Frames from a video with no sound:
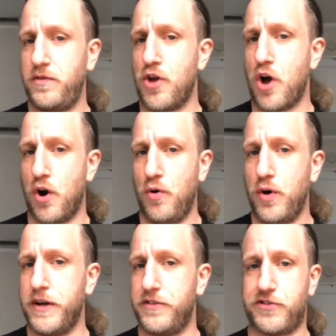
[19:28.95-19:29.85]
no,
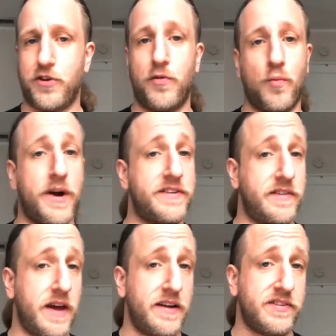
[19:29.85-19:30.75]
and in certain ways,
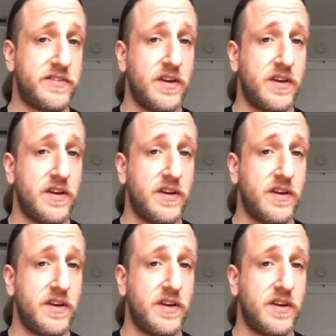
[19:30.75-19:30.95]
yes.